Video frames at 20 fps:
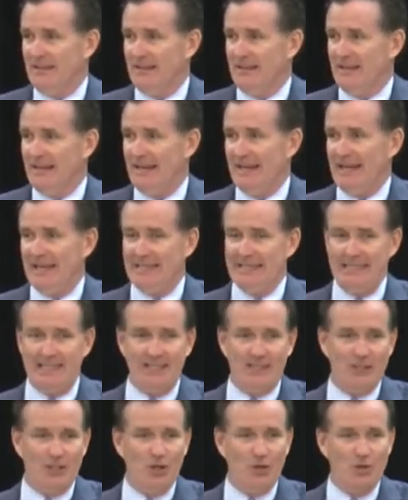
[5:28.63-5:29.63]
And
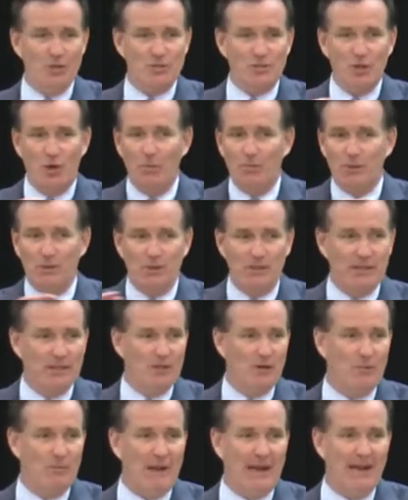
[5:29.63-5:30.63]
it knows no
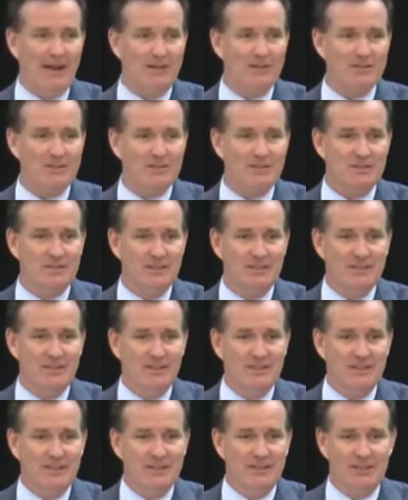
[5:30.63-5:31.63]
political bounds,
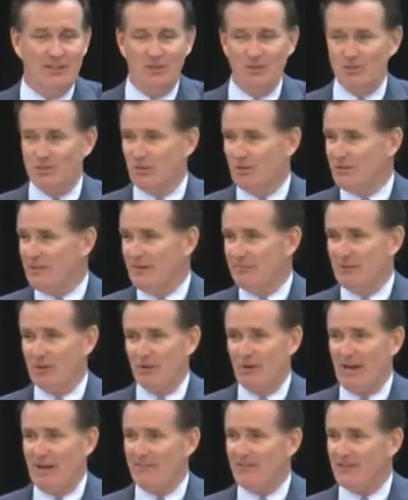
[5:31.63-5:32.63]
it knows no
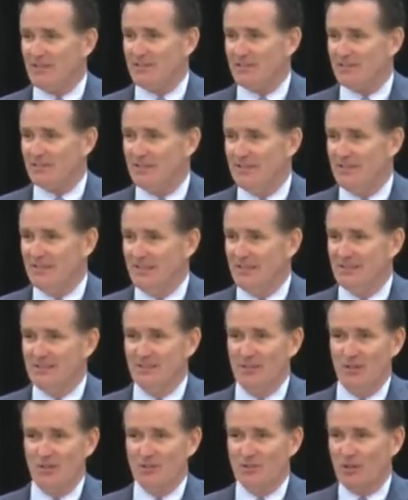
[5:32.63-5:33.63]
demographics,
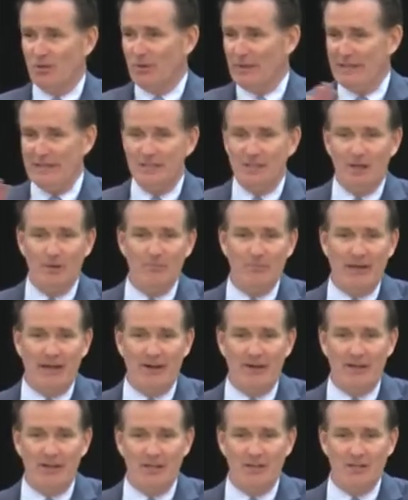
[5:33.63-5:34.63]
knows no income
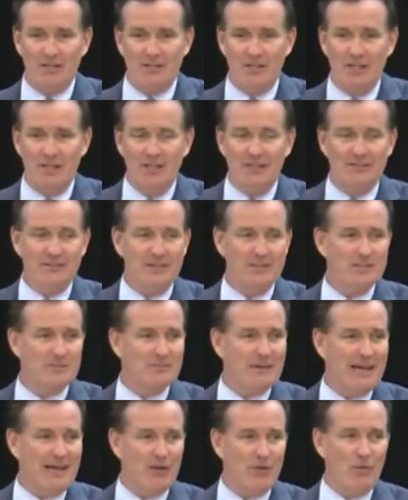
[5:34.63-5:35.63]
barriers, doesn't
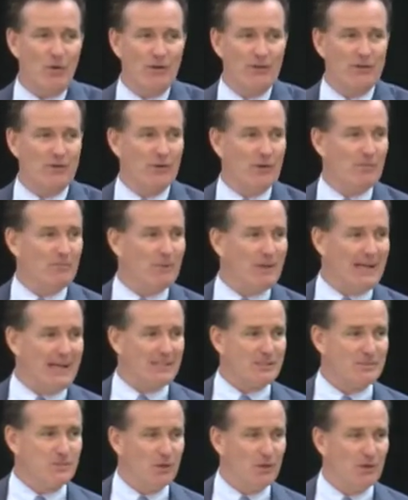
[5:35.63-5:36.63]
matter whether you're in
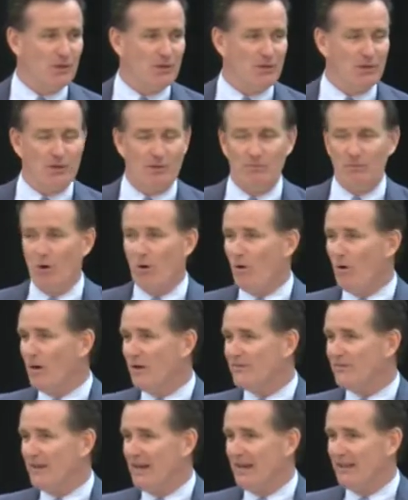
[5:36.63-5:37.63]
Plattsburgh or the
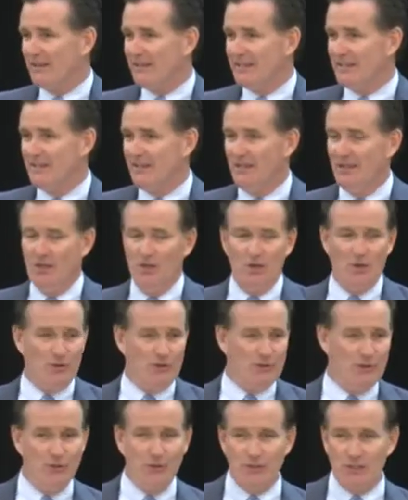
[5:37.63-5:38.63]
Mohawk Valley or
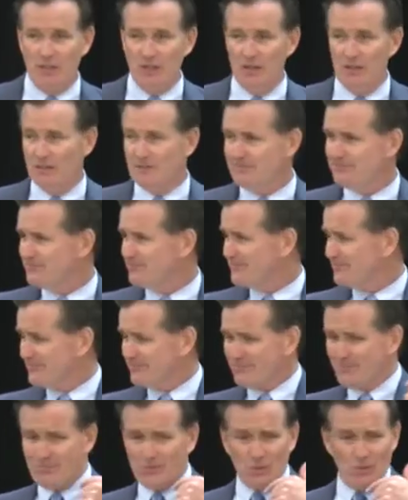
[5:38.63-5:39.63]
Utica
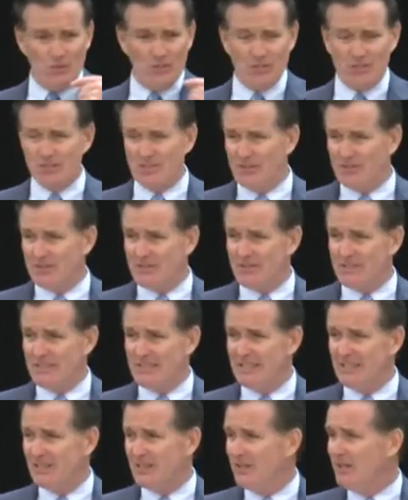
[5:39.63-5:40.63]
or the Southern
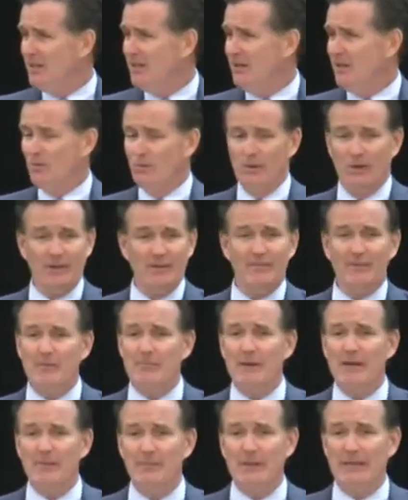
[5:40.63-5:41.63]
Tier, wherever it
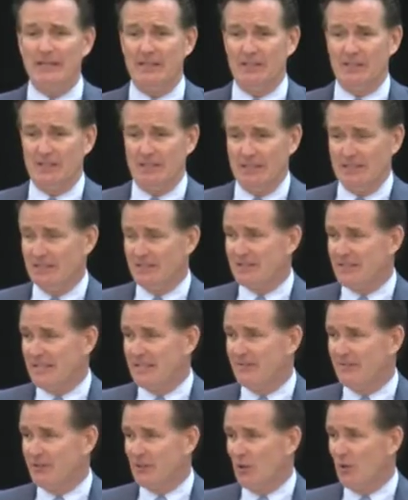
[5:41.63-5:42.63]
may be in the state
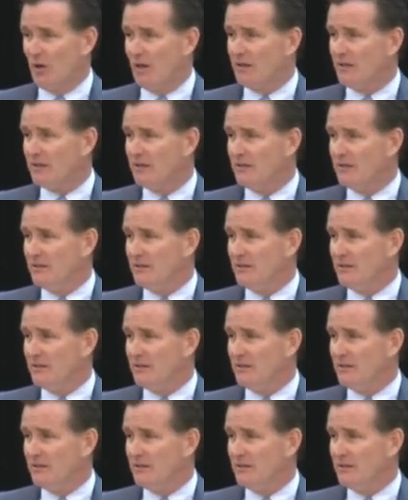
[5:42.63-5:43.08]
of New York,